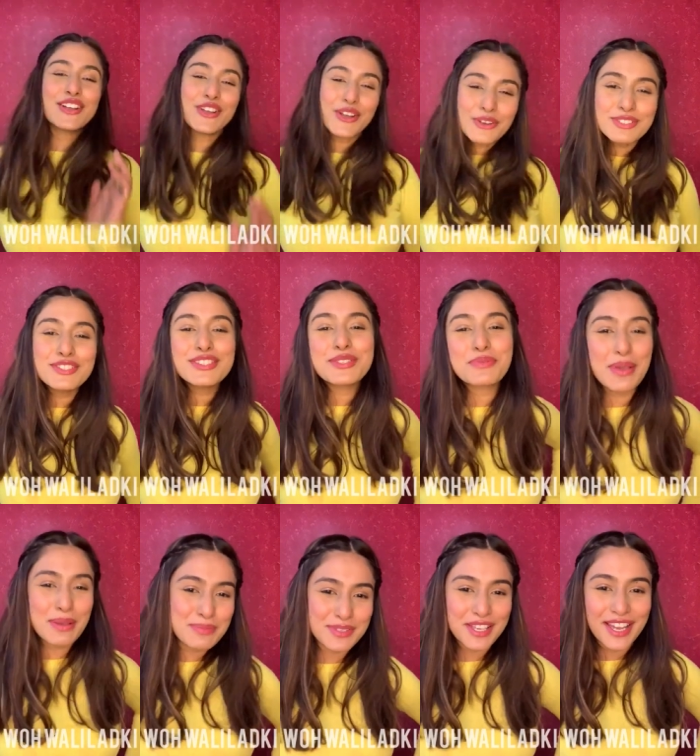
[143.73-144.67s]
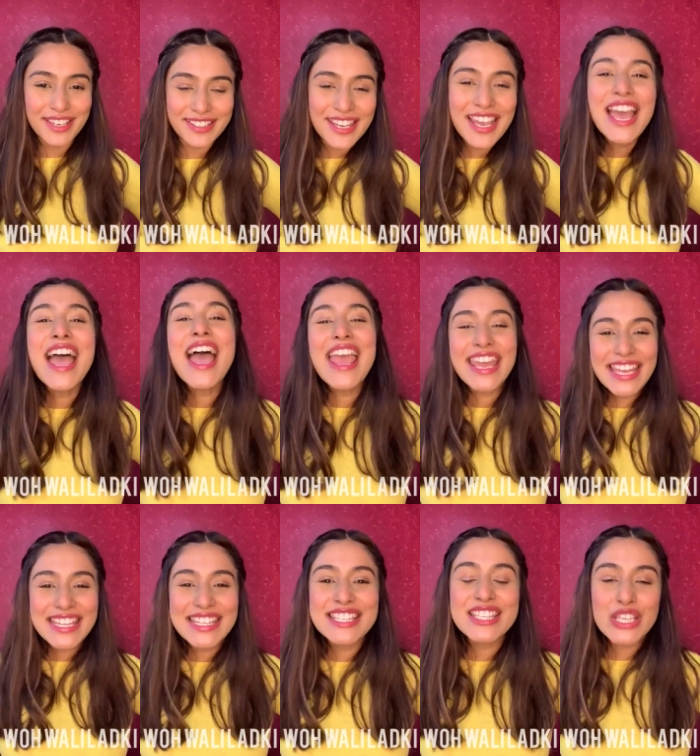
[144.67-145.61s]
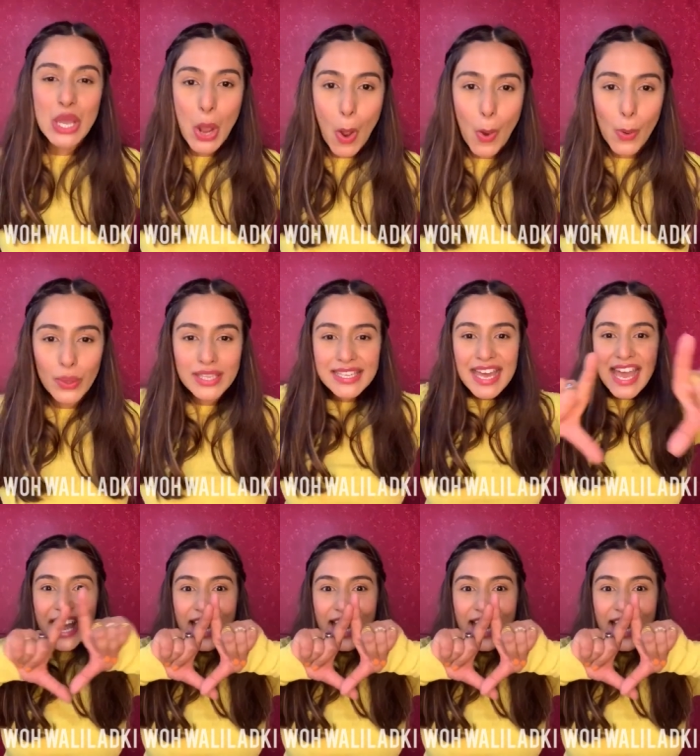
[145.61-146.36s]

Go to this website. It's called